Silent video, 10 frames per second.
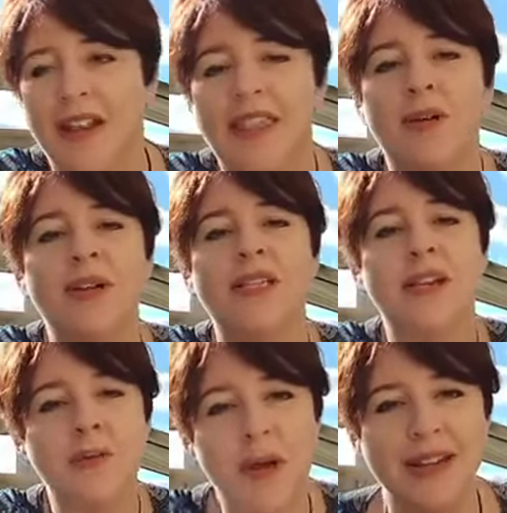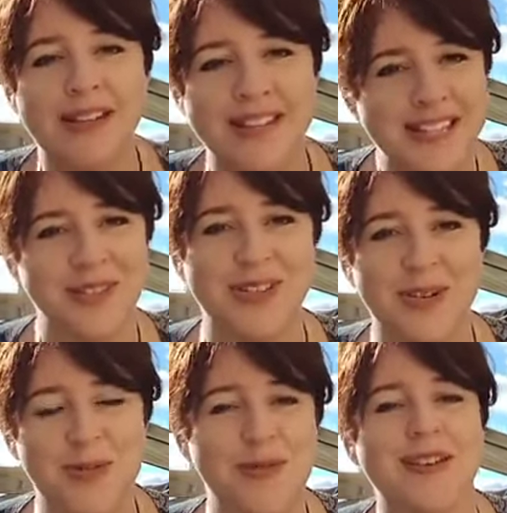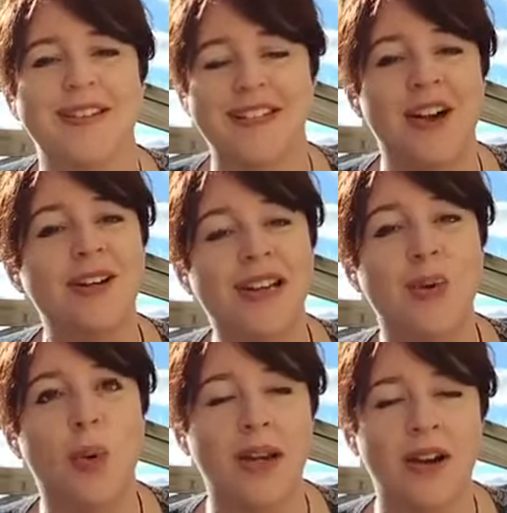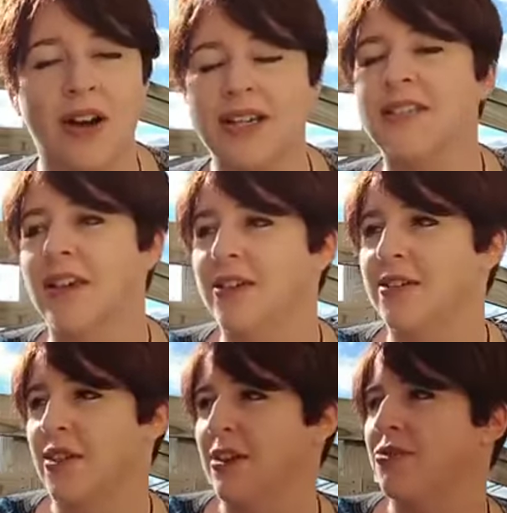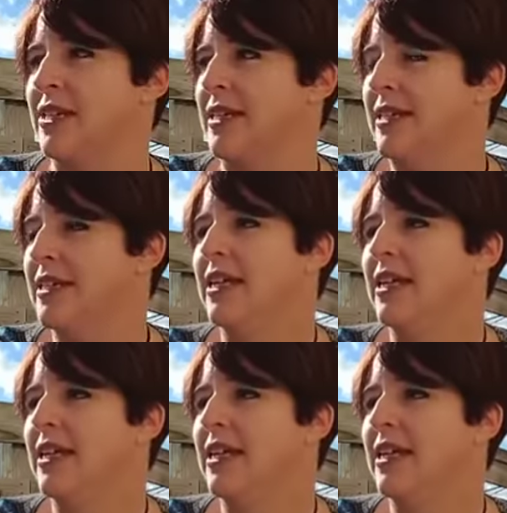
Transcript: There was an abundance of scorpions. Only one night, thankfully.